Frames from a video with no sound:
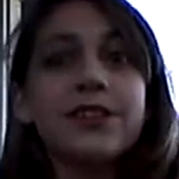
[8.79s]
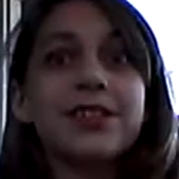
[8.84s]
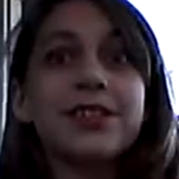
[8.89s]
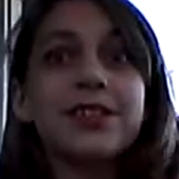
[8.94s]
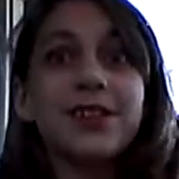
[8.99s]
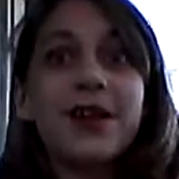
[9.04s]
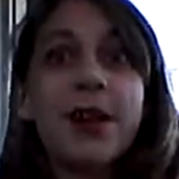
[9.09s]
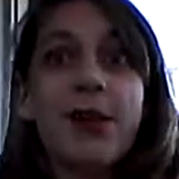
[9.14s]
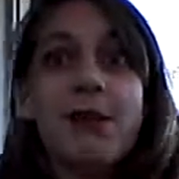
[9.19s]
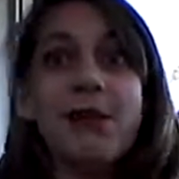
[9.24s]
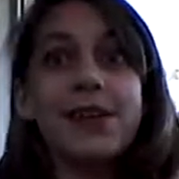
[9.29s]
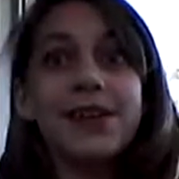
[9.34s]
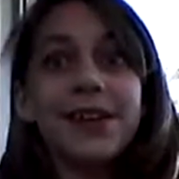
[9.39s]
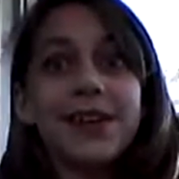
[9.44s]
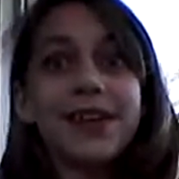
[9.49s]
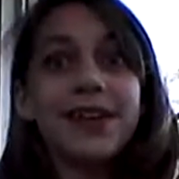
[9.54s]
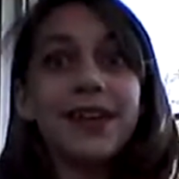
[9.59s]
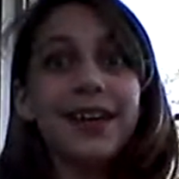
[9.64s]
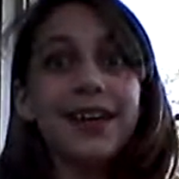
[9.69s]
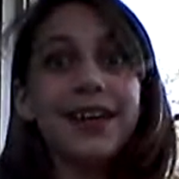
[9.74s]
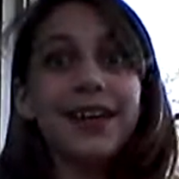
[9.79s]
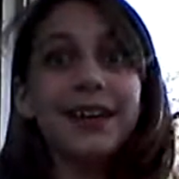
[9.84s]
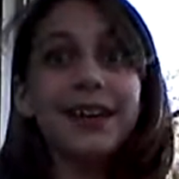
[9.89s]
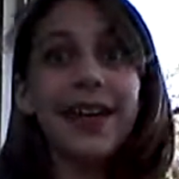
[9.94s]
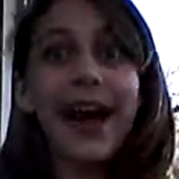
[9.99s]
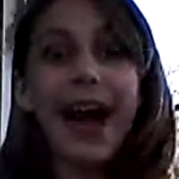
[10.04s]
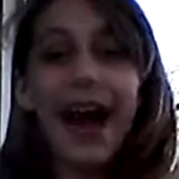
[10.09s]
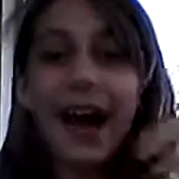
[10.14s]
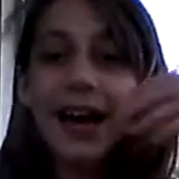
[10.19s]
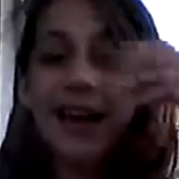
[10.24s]
So,
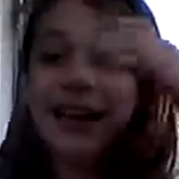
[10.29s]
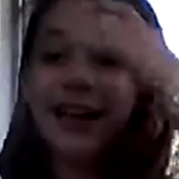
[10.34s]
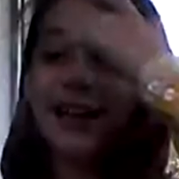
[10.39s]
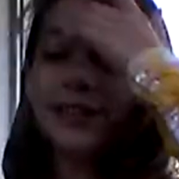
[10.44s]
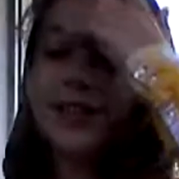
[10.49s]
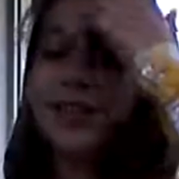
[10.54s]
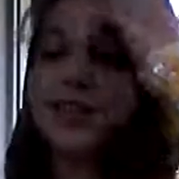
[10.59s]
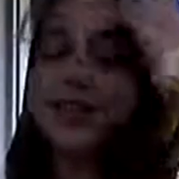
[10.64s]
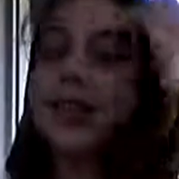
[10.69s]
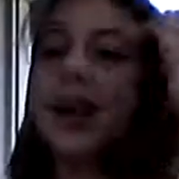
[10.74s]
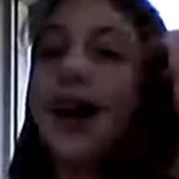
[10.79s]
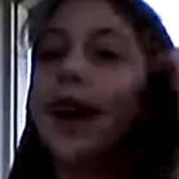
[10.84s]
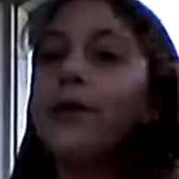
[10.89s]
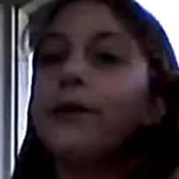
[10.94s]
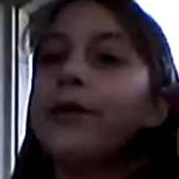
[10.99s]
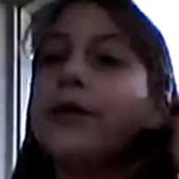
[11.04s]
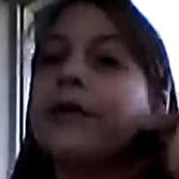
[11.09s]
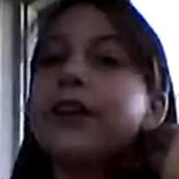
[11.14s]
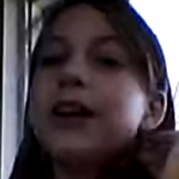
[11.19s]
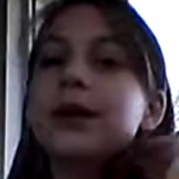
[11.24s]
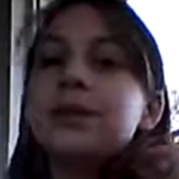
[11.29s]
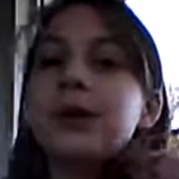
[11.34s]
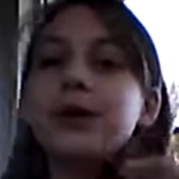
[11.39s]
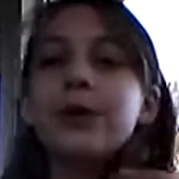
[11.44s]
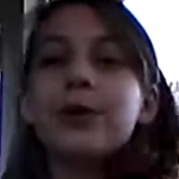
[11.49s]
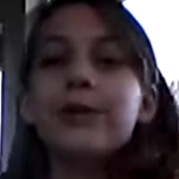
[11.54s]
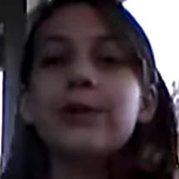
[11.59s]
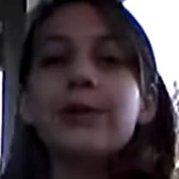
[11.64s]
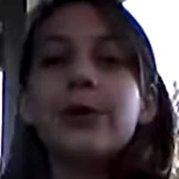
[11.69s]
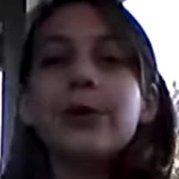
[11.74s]
yeah, today we're going to be
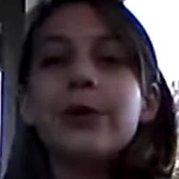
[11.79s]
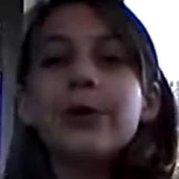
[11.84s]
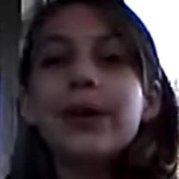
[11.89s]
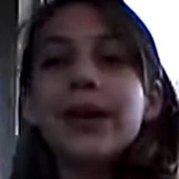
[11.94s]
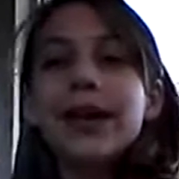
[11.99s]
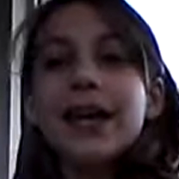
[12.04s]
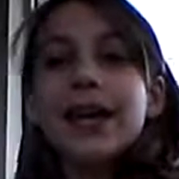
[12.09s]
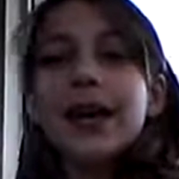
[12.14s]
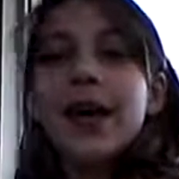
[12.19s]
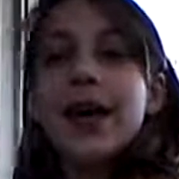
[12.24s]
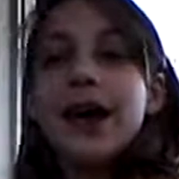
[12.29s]
reviewing